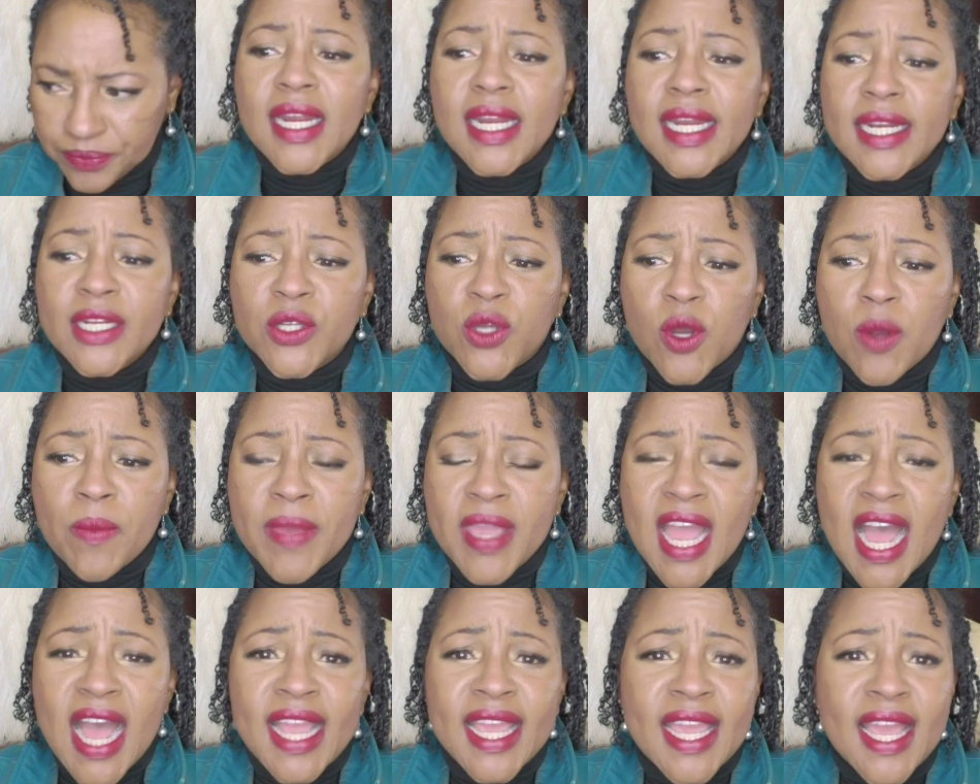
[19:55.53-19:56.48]
He told
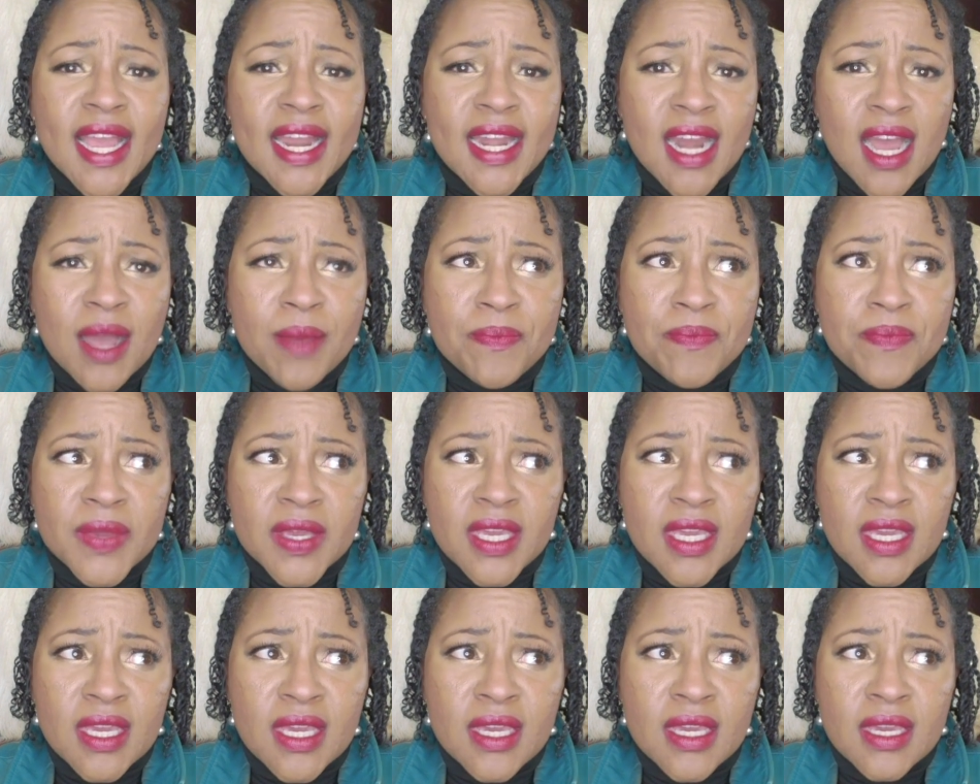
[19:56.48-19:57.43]
me, I cannot
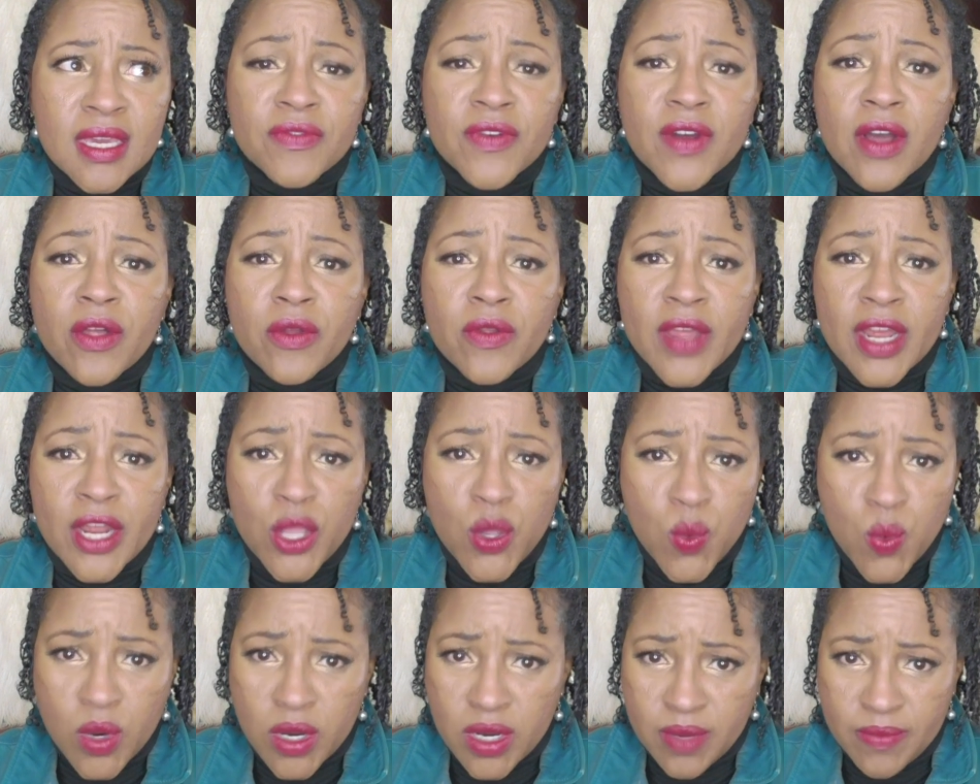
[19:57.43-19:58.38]
be the father that
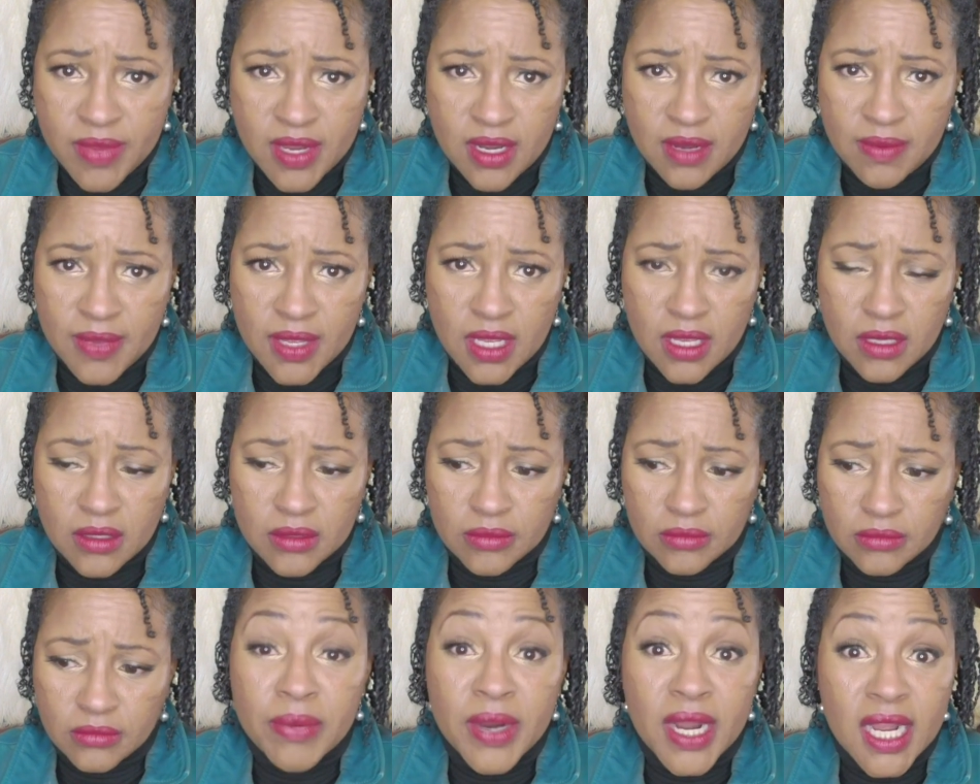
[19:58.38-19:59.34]
you wanted me to be,
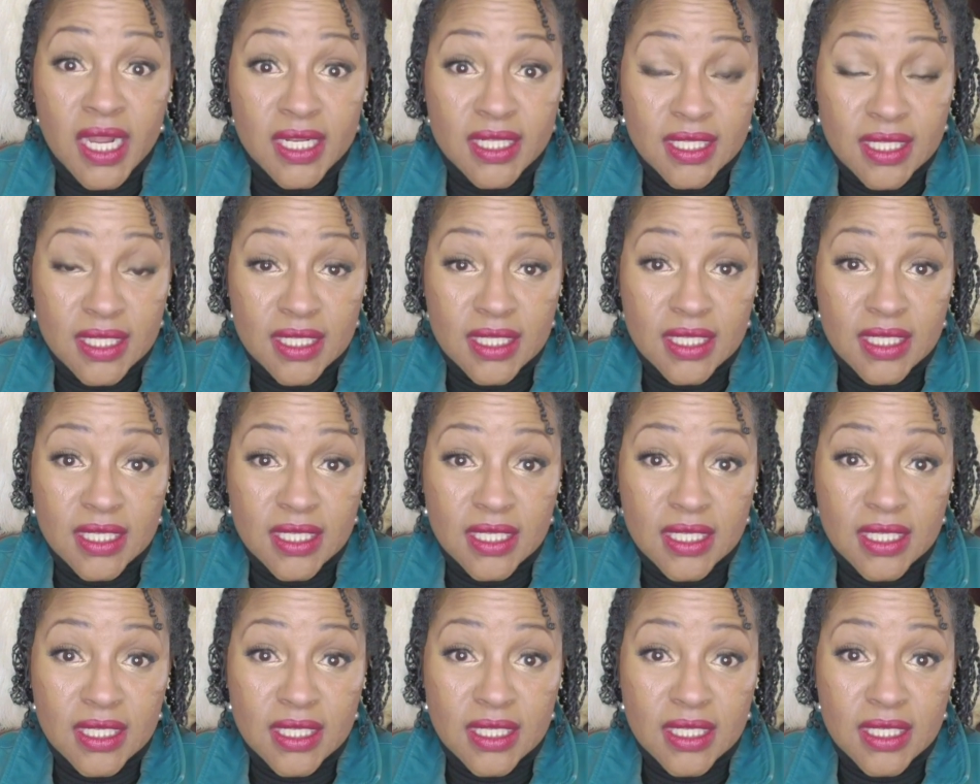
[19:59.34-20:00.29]
but
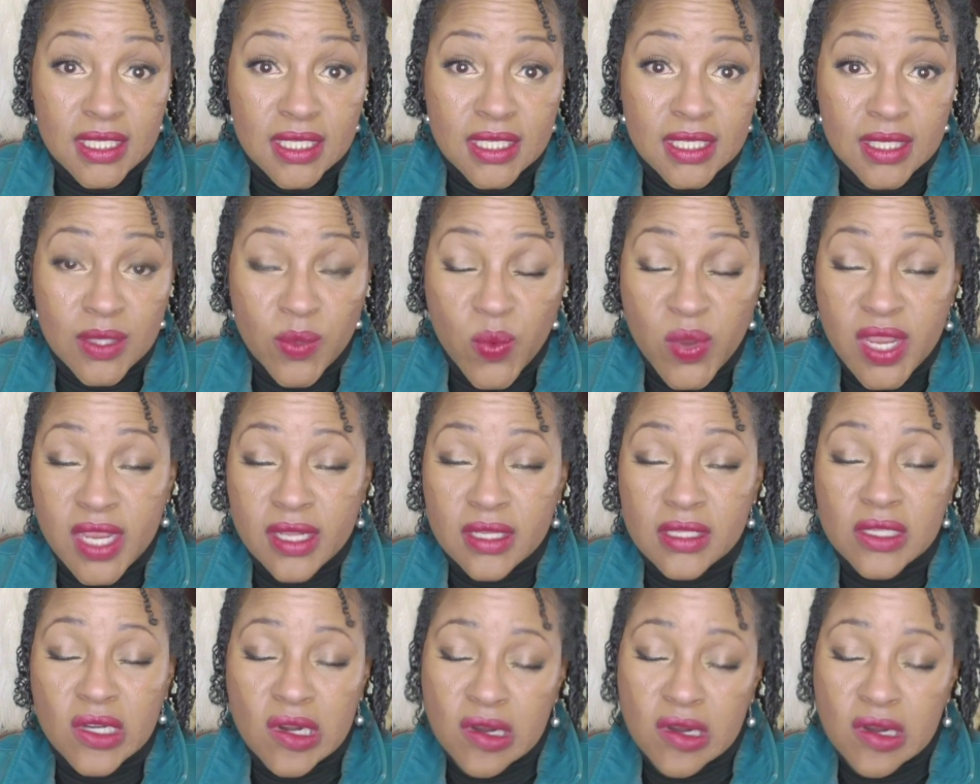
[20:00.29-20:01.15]
we can